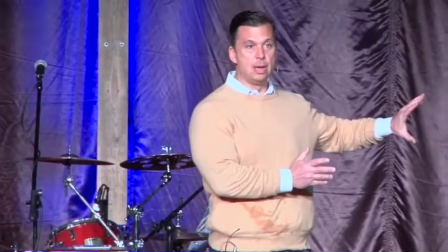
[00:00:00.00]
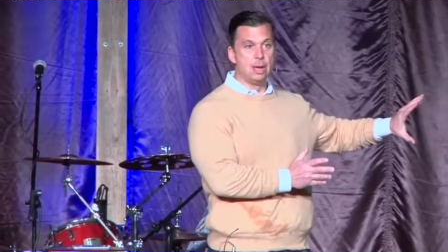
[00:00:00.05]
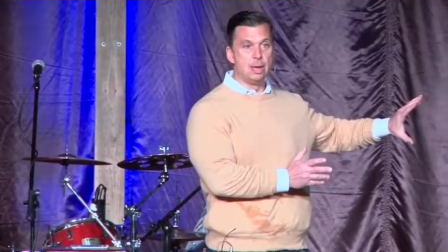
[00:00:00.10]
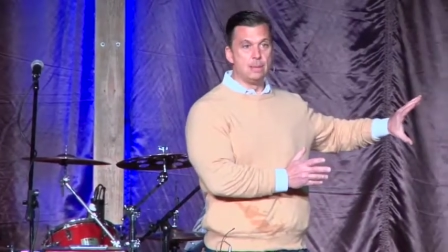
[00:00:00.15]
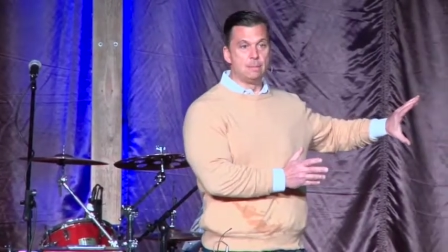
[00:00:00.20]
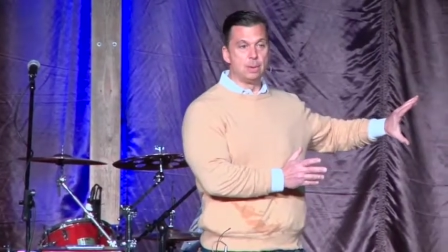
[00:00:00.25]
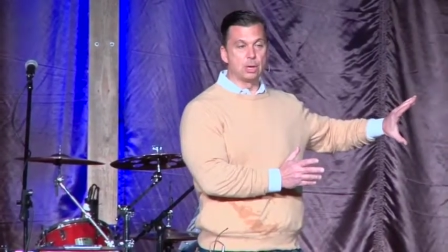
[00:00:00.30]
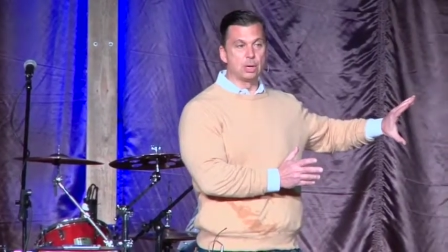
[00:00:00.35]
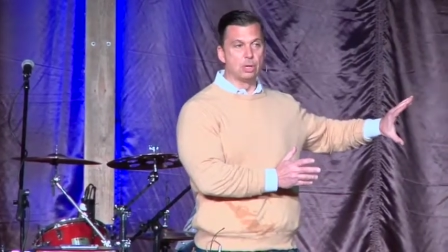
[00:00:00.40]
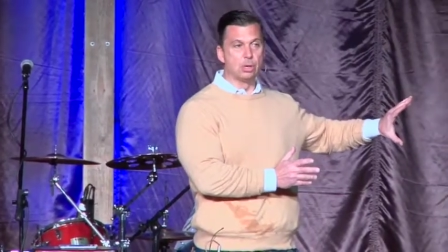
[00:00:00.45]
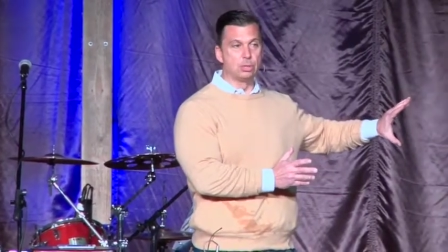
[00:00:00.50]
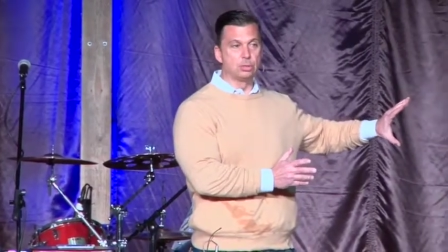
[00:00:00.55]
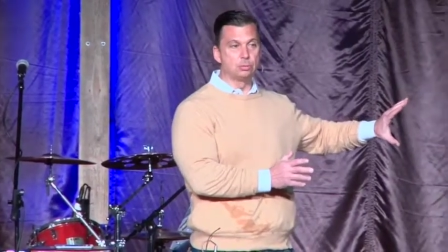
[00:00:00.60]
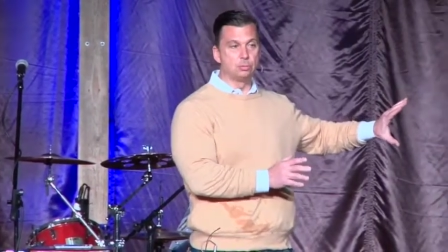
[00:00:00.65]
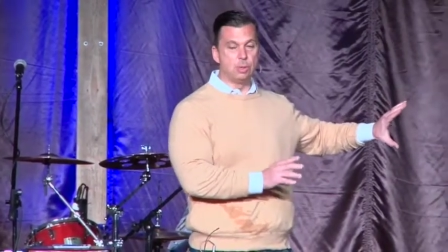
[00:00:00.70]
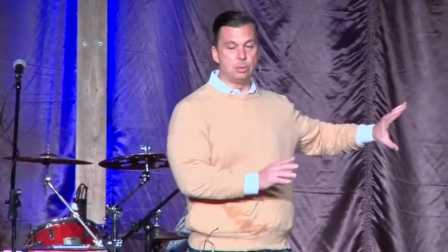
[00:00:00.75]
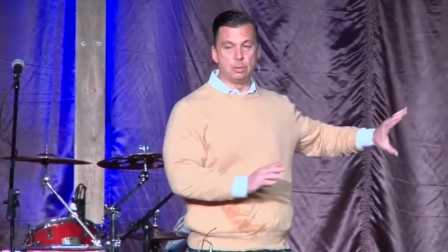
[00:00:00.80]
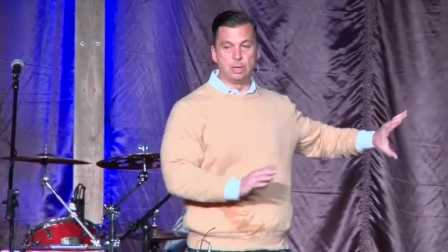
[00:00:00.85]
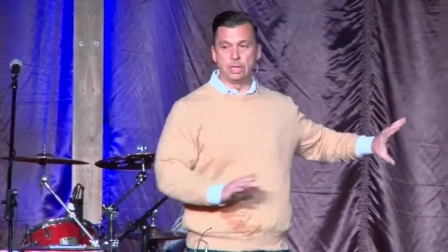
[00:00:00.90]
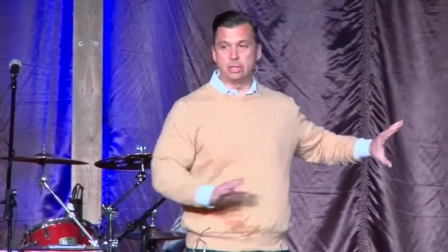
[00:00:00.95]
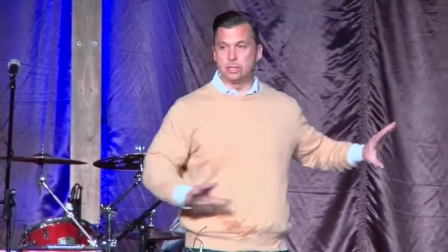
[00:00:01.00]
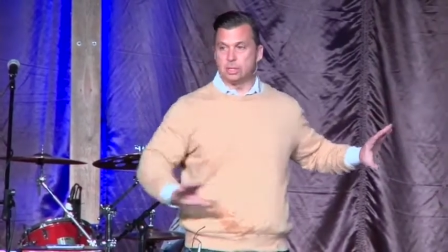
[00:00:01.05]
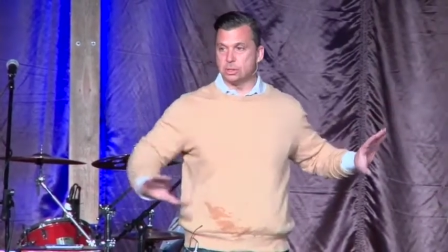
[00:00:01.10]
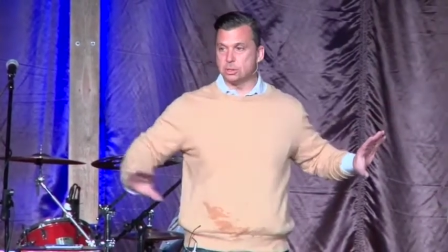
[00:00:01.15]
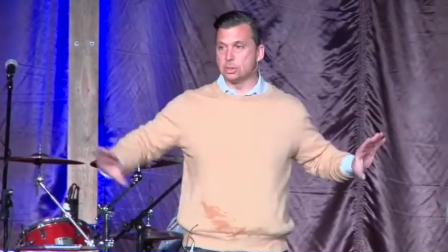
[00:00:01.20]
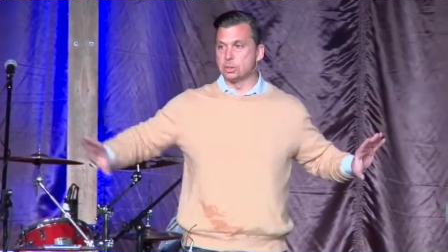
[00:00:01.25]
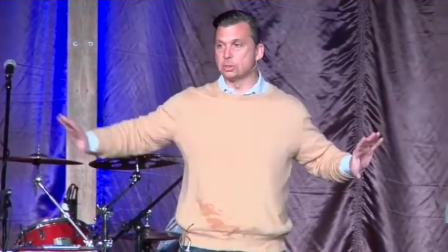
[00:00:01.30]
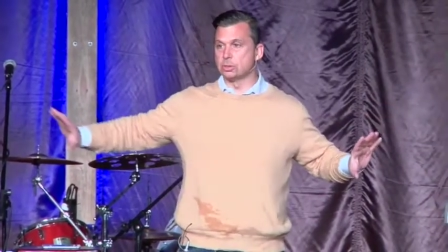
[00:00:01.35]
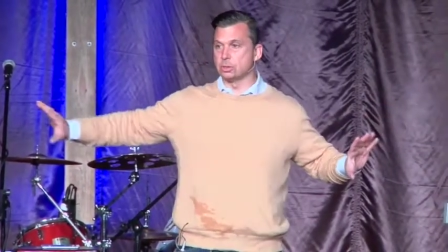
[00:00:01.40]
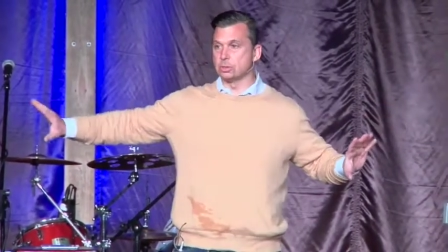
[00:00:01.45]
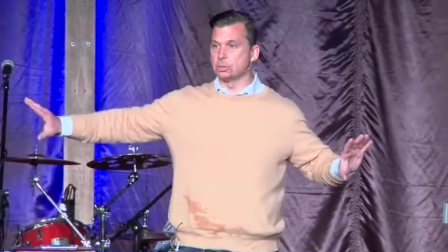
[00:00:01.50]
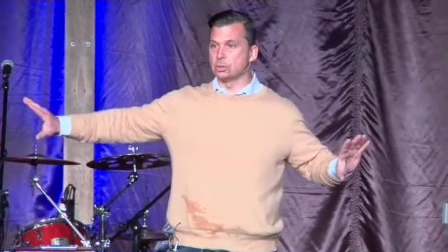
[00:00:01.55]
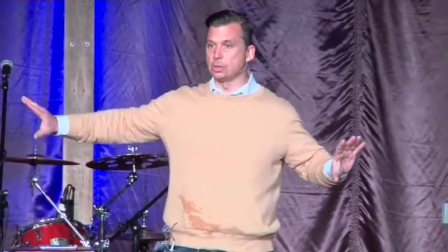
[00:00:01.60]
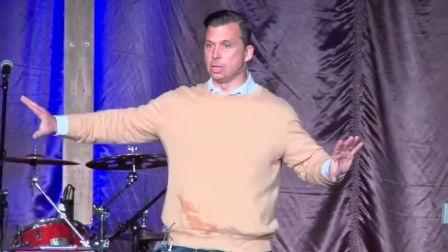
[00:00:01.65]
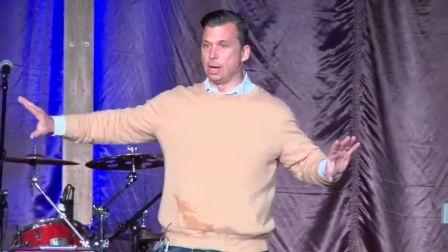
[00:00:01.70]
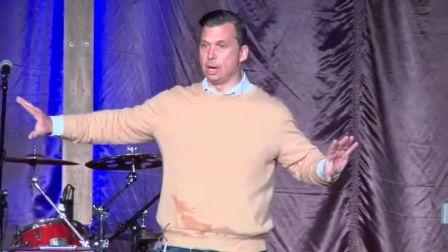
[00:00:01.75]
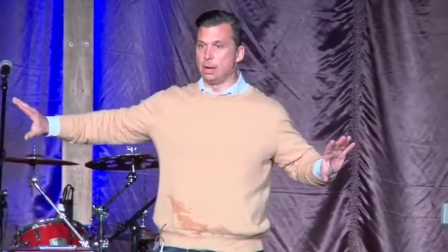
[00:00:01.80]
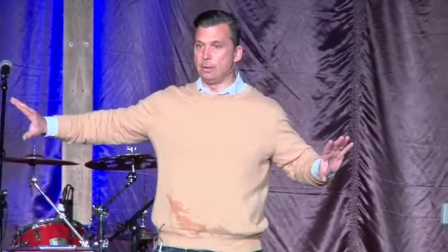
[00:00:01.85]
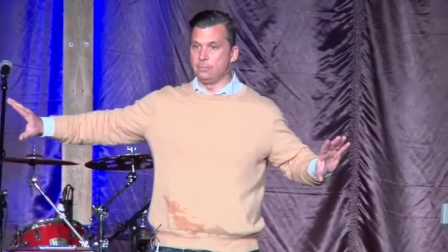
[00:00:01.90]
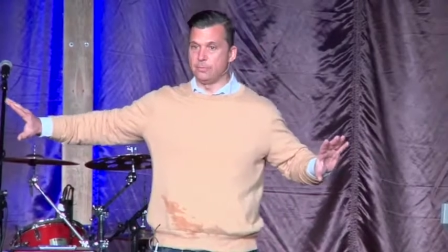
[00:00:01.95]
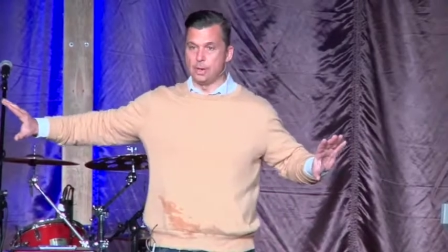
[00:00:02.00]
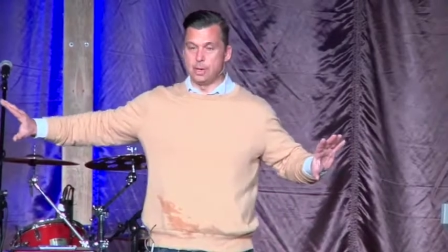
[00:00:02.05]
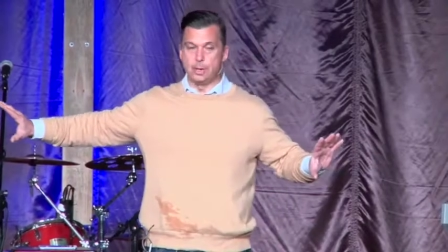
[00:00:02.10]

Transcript: because we want to distance ourselves